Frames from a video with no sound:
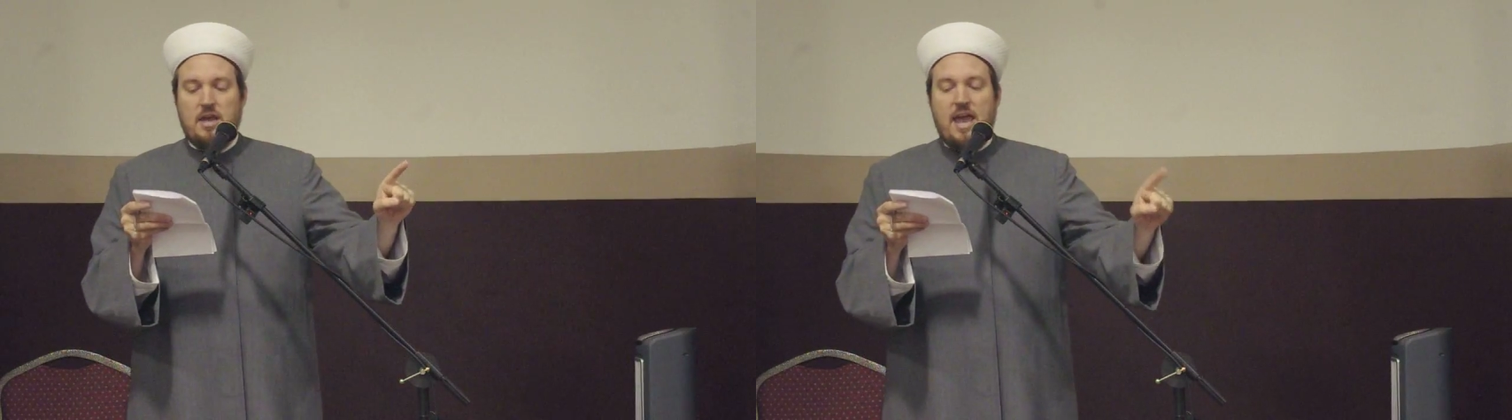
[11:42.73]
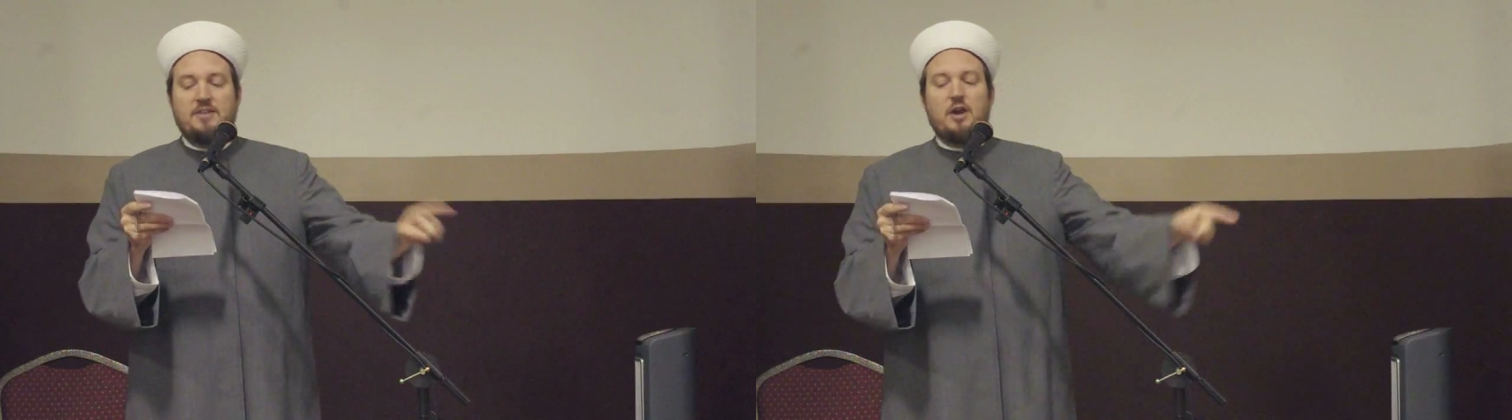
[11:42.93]

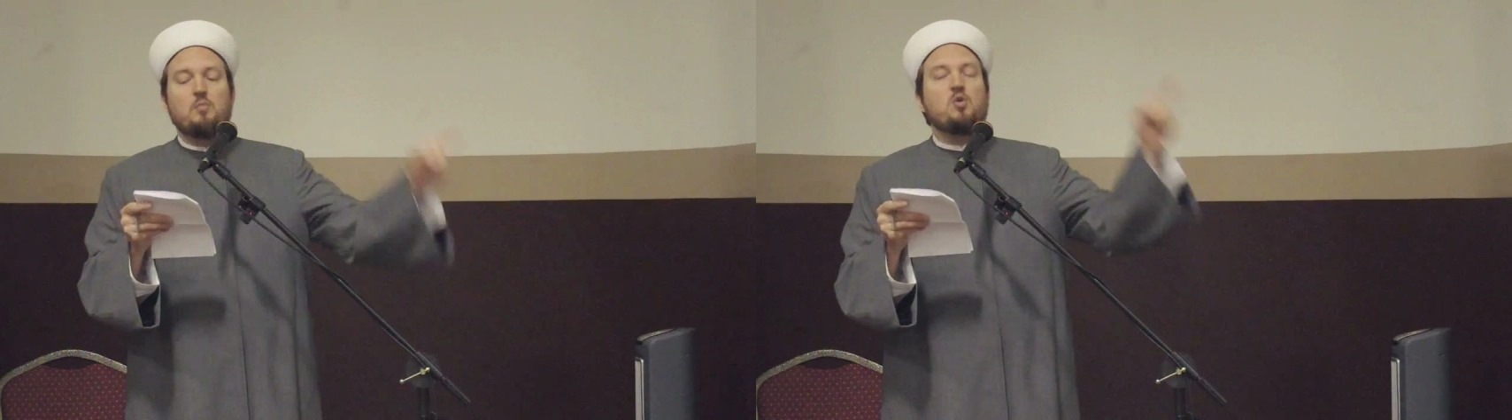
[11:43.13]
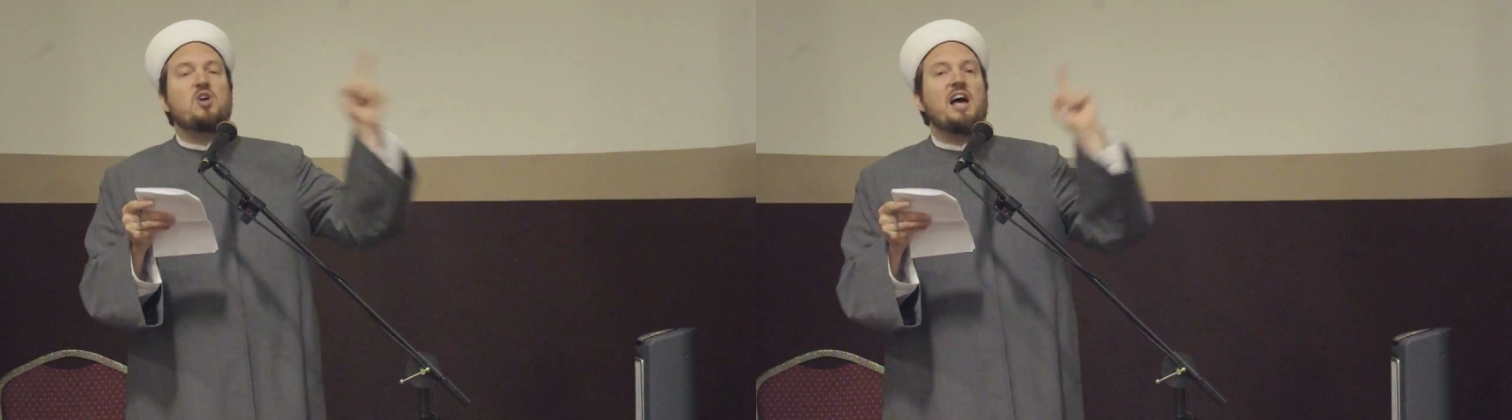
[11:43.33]
And are
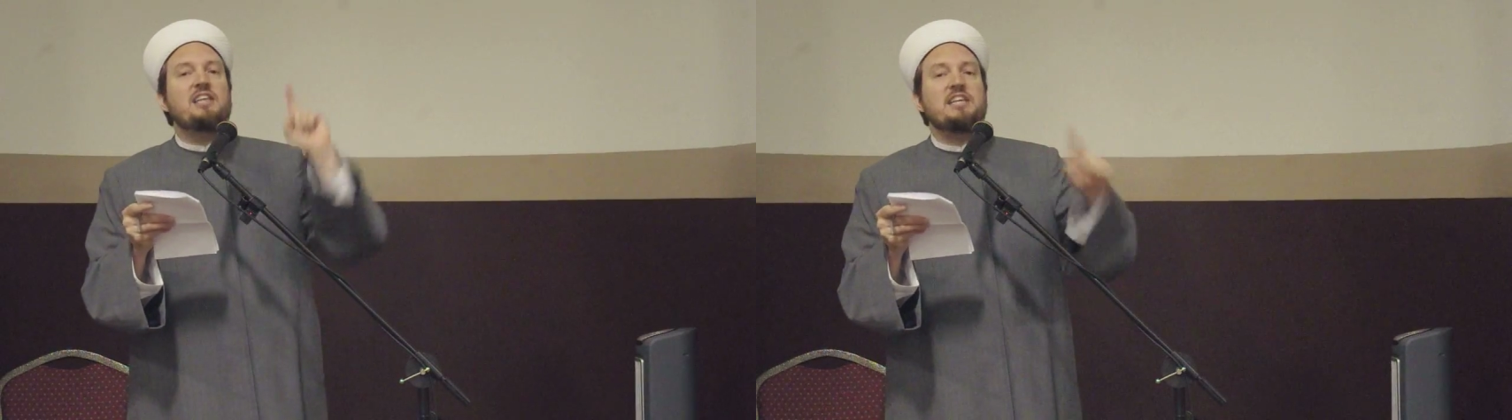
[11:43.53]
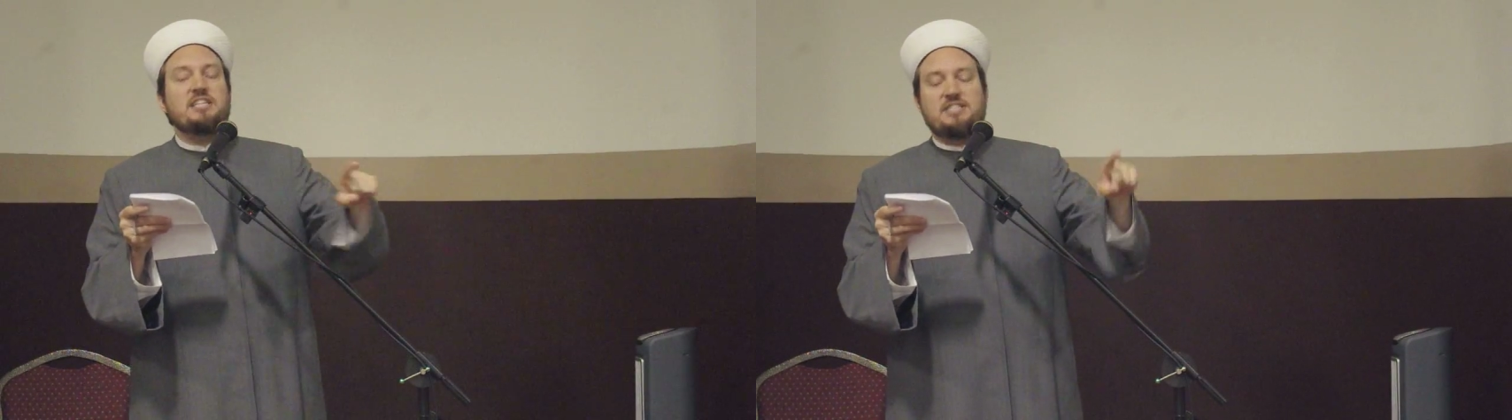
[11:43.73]

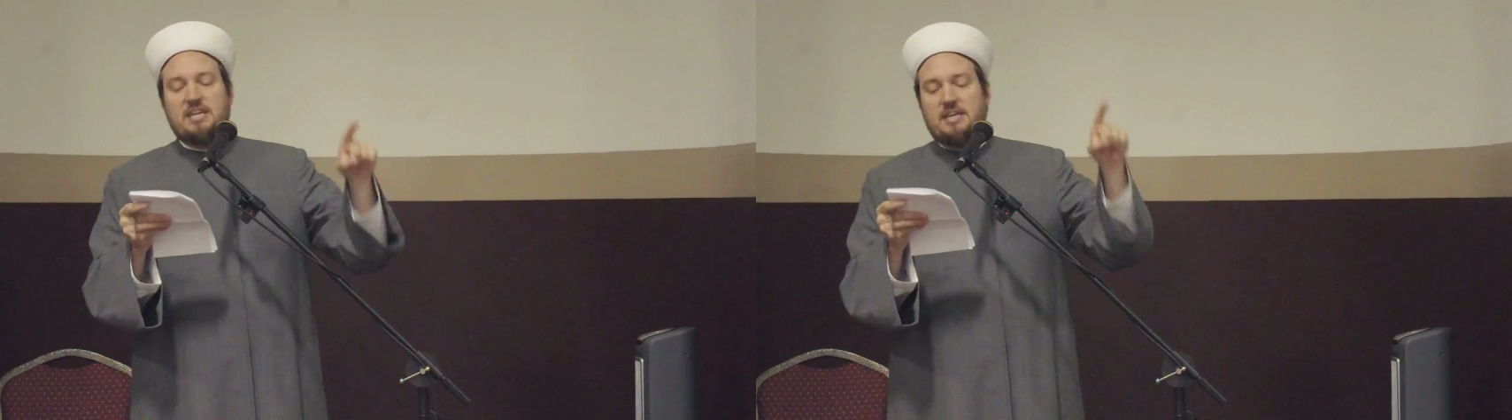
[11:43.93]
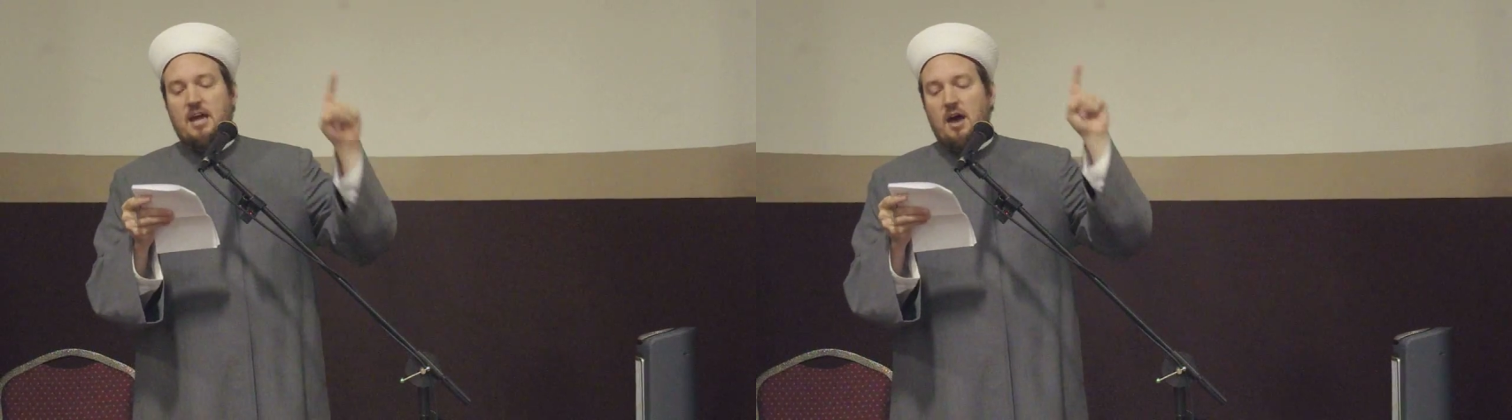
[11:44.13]

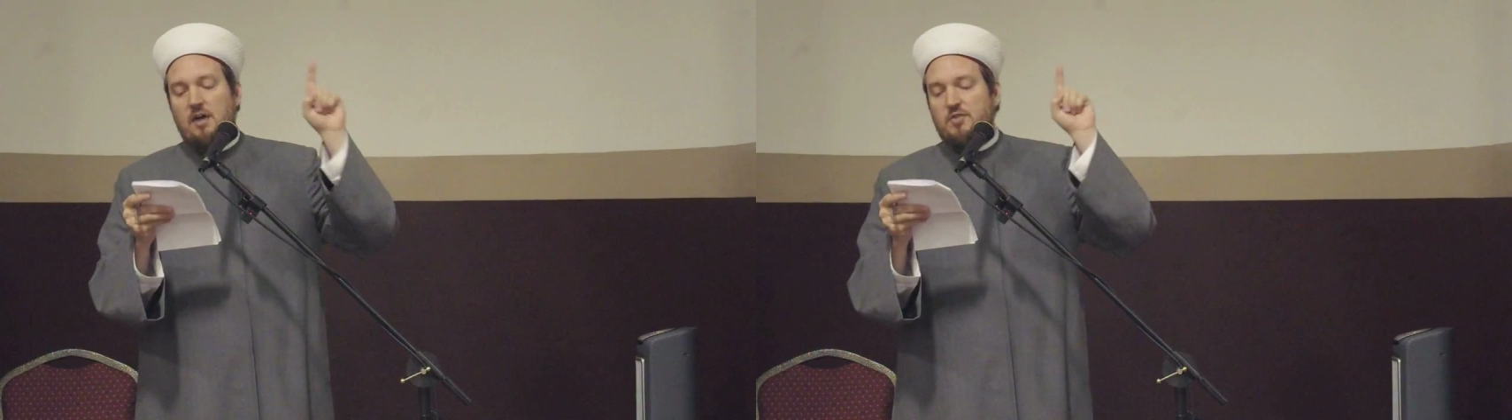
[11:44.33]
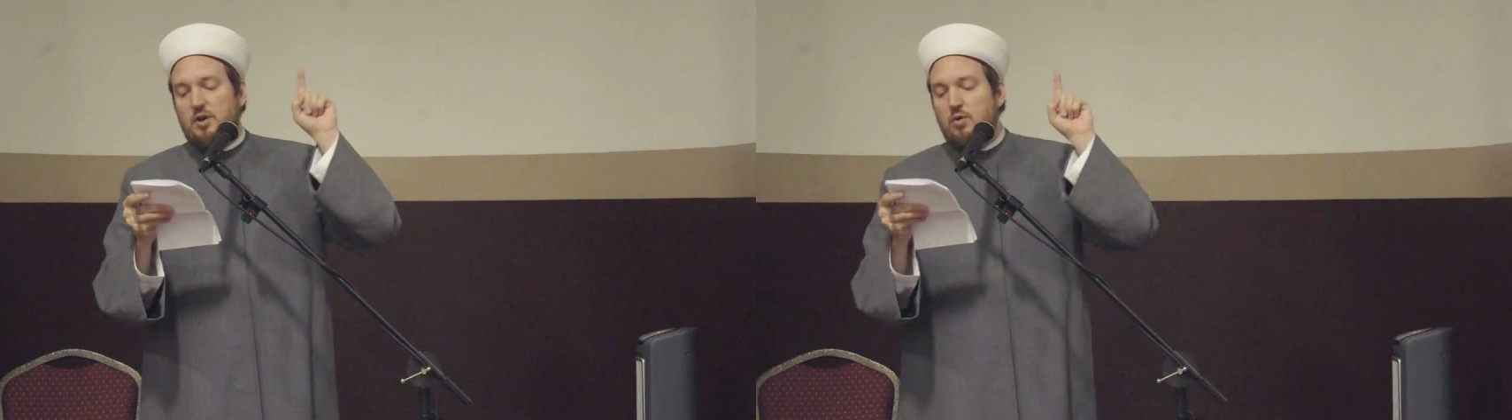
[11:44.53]
muqaddideen
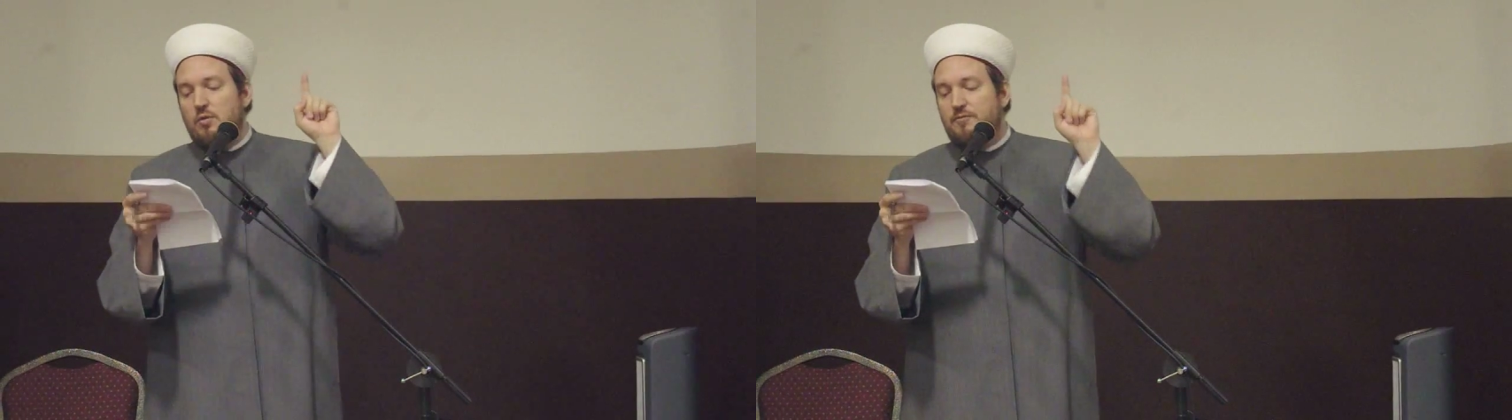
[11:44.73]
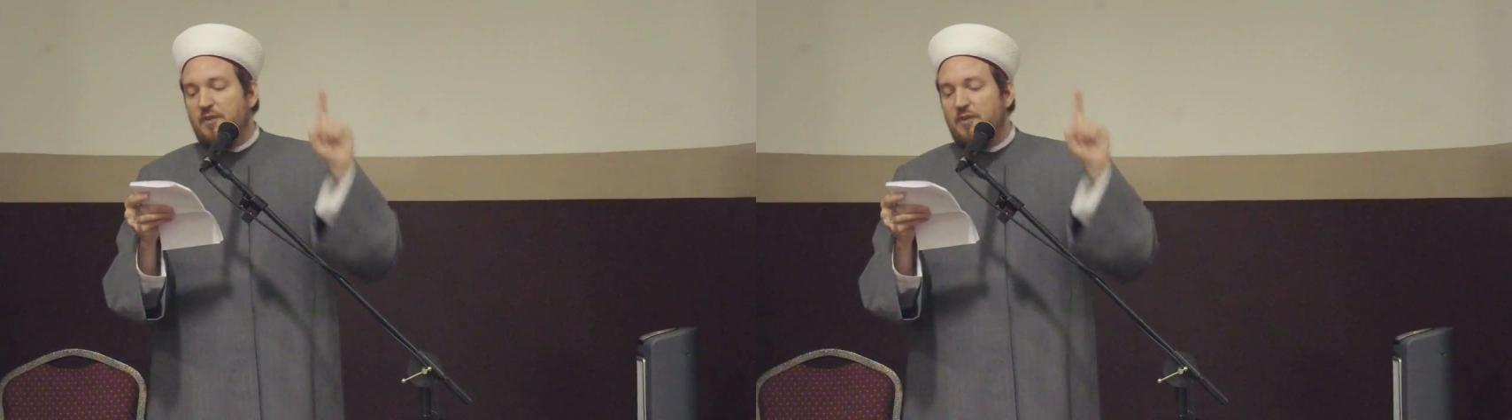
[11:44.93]
of the